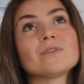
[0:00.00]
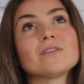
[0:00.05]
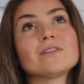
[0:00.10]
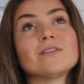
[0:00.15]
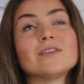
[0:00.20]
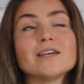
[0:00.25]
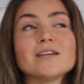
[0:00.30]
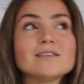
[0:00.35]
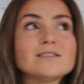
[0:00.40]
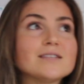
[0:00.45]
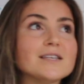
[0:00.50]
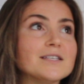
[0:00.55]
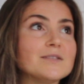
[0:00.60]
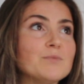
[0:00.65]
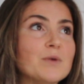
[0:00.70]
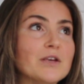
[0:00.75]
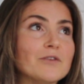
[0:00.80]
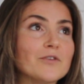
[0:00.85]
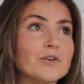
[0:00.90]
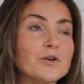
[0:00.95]
This is
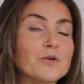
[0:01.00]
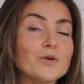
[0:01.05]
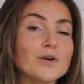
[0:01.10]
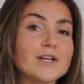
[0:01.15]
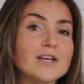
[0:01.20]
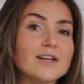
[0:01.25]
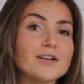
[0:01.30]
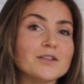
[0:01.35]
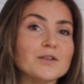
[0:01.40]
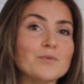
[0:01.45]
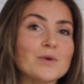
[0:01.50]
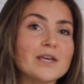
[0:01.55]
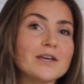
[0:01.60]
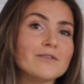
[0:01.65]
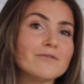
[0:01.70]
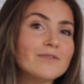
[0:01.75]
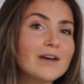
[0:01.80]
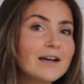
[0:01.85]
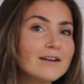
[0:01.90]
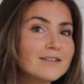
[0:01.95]
being recorded on the week
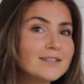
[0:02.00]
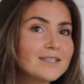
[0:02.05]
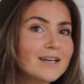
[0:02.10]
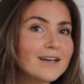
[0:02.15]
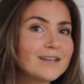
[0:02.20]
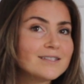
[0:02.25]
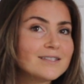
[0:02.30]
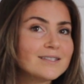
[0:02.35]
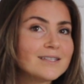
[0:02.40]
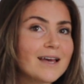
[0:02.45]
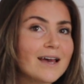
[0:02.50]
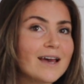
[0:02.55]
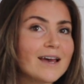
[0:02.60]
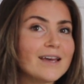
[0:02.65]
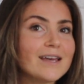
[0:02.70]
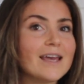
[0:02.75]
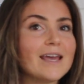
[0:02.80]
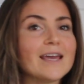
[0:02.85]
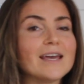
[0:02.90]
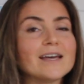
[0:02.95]
of Valentine's
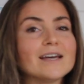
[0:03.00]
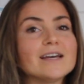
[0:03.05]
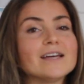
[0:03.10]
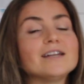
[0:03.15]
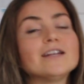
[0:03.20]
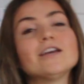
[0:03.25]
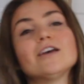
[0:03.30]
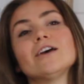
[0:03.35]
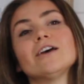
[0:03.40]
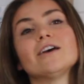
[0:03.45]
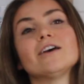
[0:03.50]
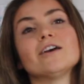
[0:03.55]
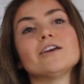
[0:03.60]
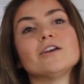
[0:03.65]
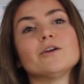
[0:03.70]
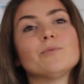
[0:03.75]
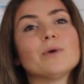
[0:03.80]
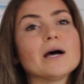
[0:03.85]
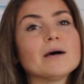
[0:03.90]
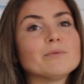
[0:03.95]
Day, and
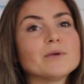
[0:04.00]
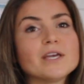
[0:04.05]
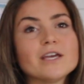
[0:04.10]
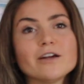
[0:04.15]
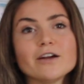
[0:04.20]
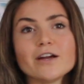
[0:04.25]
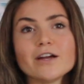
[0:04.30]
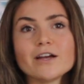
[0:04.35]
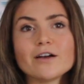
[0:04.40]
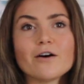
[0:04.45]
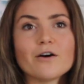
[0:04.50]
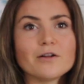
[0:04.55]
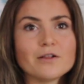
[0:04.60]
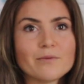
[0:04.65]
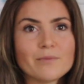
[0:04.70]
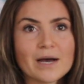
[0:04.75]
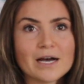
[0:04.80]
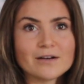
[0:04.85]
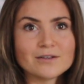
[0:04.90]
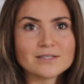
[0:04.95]
you're probably hearing all
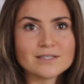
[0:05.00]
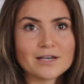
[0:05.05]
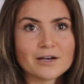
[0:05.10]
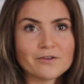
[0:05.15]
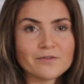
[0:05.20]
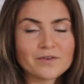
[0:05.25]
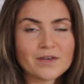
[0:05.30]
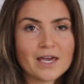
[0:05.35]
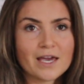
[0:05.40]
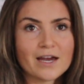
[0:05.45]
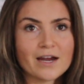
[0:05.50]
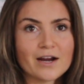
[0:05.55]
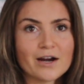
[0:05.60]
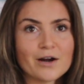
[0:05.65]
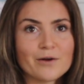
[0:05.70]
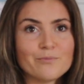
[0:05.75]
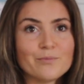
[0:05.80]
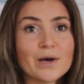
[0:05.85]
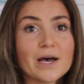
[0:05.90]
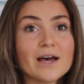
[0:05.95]
about
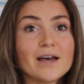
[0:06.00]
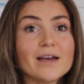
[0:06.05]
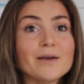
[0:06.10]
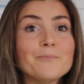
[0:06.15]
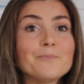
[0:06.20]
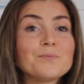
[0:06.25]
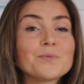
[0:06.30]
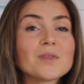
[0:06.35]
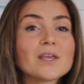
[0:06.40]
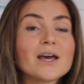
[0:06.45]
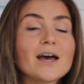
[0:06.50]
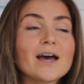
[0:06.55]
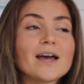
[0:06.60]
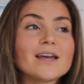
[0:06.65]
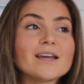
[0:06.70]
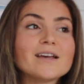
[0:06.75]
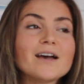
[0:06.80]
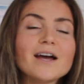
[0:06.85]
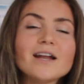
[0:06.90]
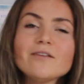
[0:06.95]
self-care, but
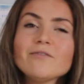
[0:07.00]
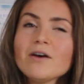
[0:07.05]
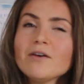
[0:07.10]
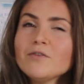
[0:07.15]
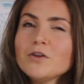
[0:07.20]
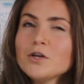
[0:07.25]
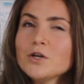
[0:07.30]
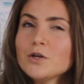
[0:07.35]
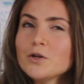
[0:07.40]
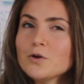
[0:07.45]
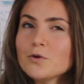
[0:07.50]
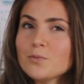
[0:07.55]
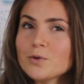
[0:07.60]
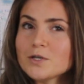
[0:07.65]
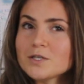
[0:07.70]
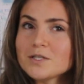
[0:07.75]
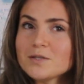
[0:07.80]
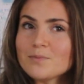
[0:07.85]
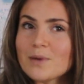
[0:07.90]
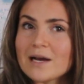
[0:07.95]
I kind of have a new
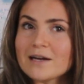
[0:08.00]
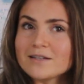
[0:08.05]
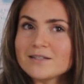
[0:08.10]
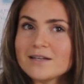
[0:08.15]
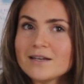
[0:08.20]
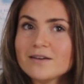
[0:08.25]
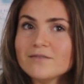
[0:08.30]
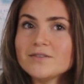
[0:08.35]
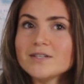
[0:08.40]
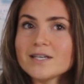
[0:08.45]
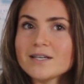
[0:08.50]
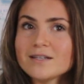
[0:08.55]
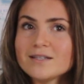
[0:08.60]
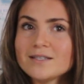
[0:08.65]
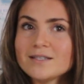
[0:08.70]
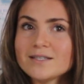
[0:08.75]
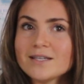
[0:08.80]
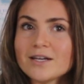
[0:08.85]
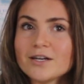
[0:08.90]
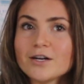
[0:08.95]
perspective to
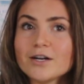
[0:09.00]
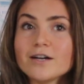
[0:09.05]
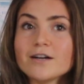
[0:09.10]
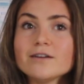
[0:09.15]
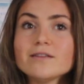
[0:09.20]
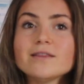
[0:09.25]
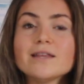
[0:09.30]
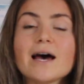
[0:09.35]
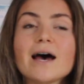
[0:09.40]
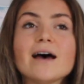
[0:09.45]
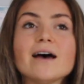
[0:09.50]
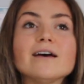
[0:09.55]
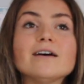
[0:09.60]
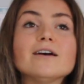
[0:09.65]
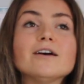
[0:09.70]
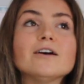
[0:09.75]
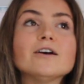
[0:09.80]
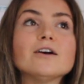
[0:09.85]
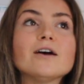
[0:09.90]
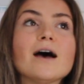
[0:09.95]
consider
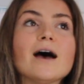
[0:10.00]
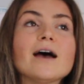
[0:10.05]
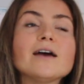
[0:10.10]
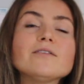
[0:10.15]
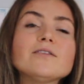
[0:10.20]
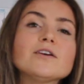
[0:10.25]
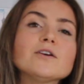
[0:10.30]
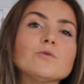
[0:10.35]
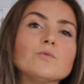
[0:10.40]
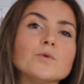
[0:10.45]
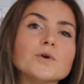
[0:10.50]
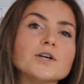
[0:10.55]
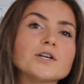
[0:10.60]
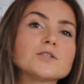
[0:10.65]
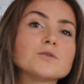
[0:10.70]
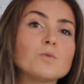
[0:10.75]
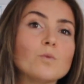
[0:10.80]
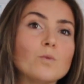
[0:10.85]
that I think works